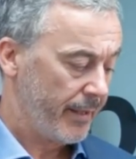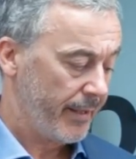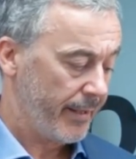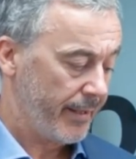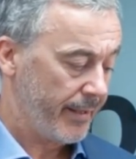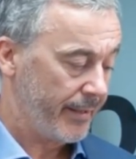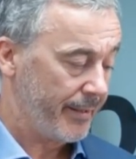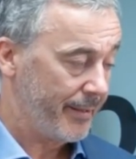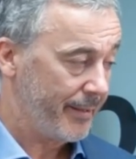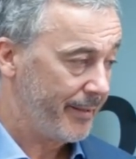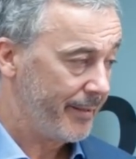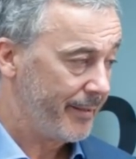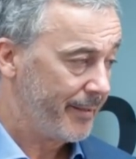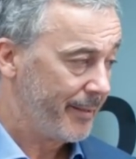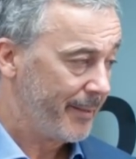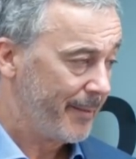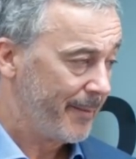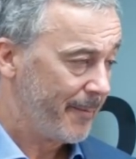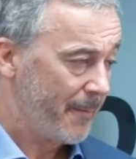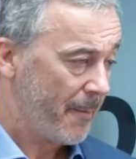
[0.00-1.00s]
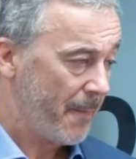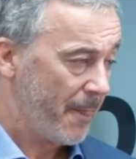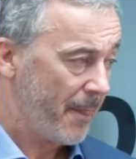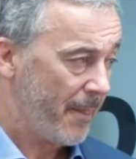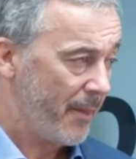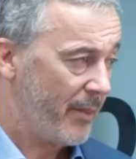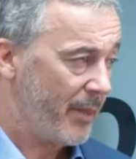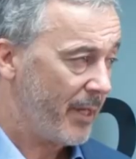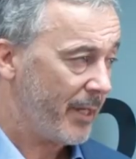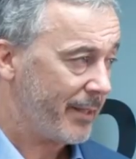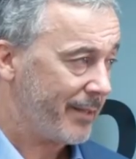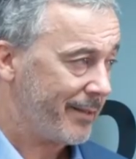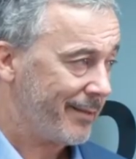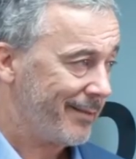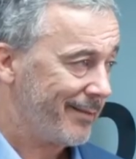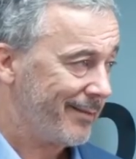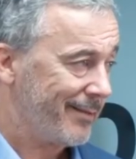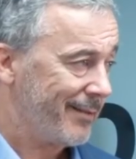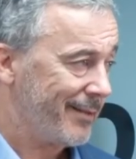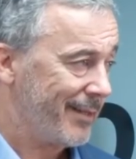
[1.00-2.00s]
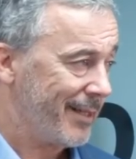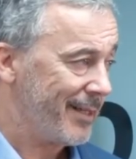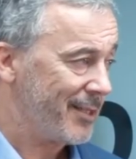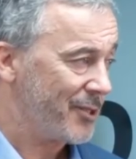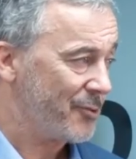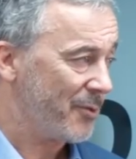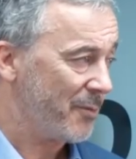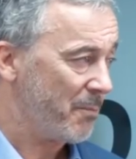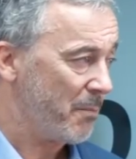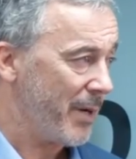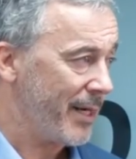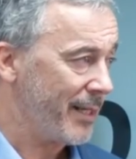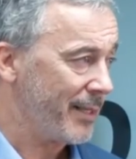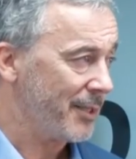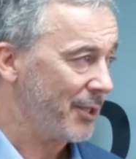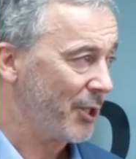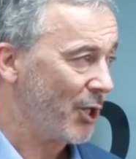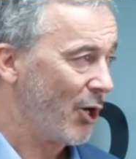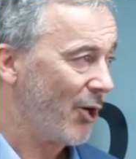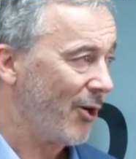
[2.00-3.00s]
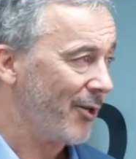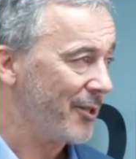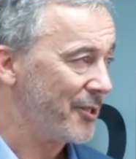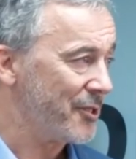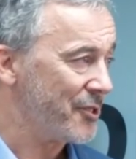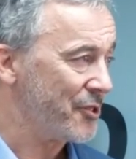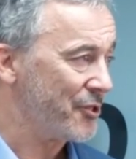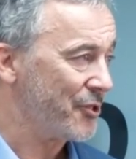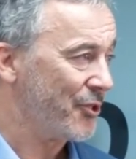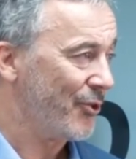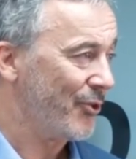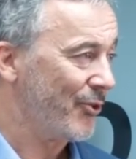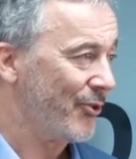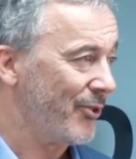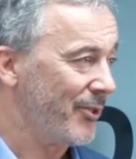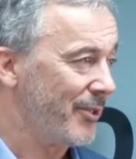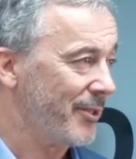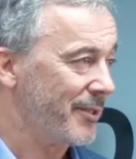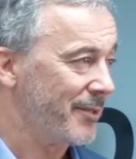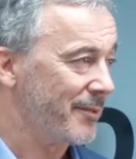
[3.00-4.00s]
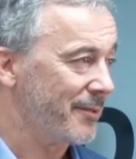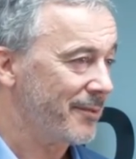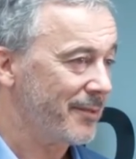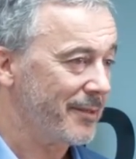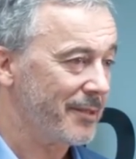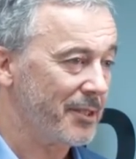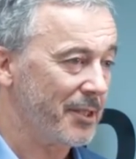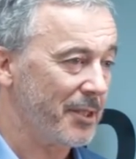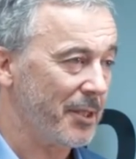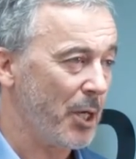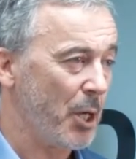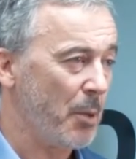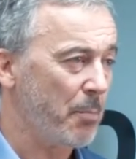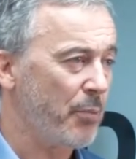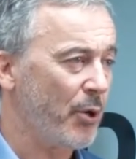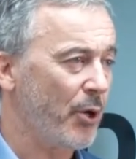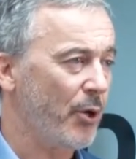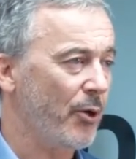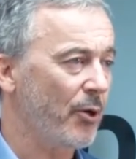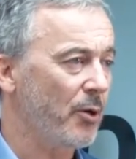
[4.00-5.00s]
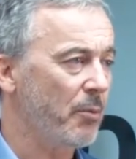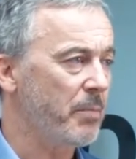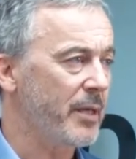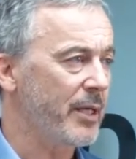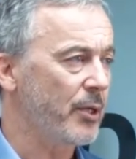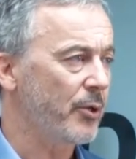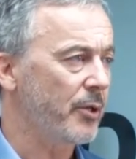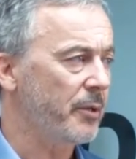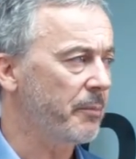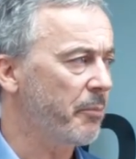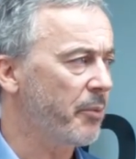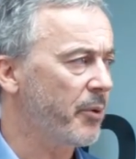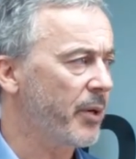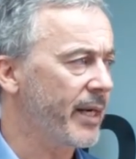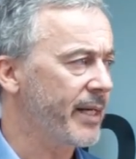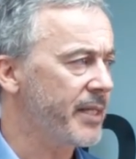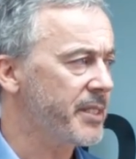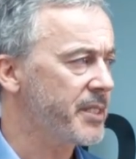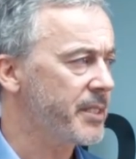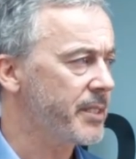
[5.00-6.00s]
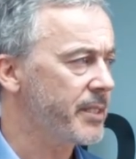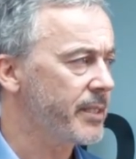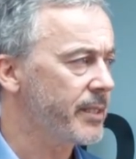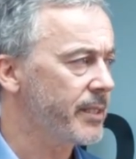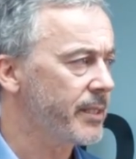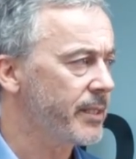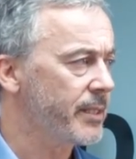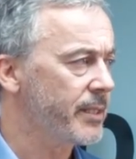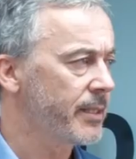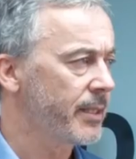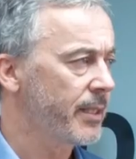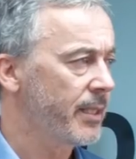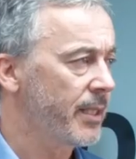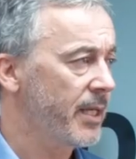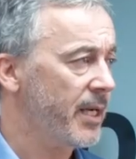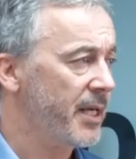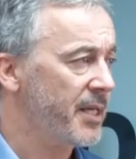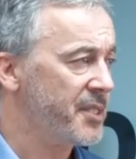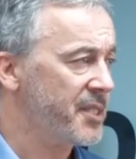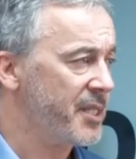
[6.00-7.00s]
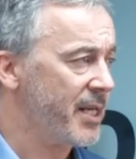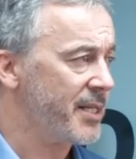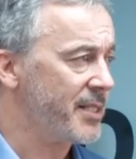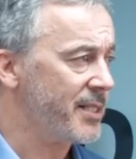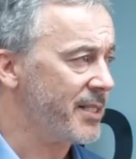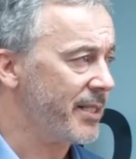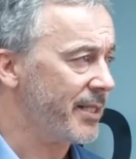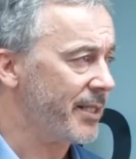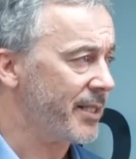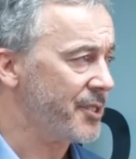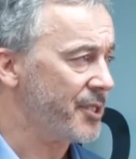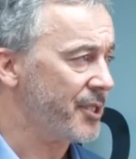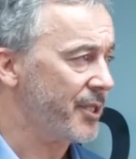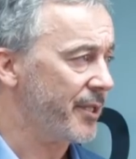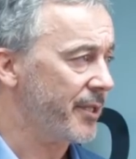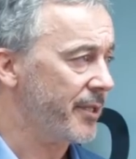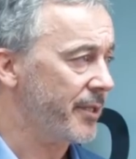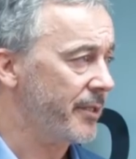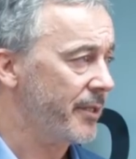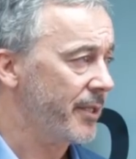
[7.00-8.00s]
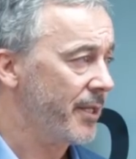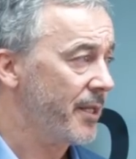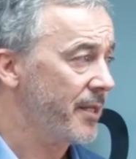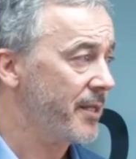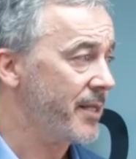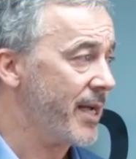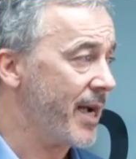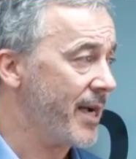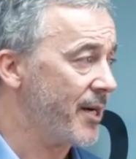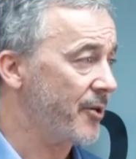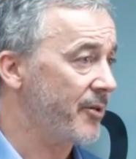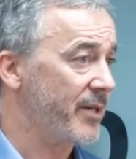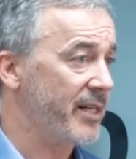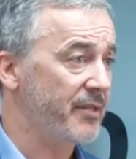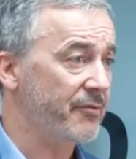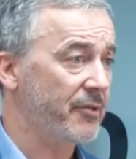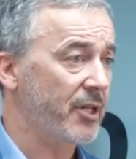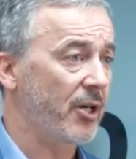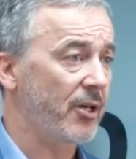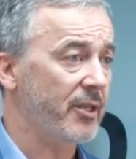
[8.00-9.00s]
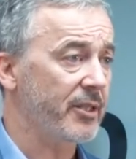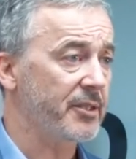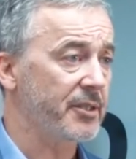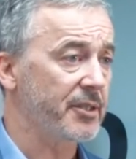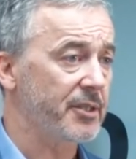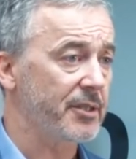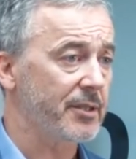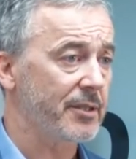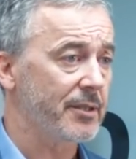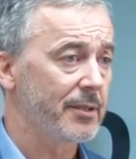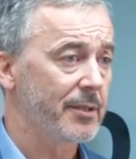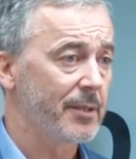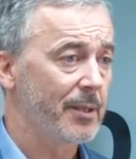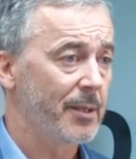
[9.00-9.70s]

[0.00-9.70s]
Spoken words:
And that's what Michael Collins called, was it, a pearl beyond price. And essentially that's how the IRA of Collins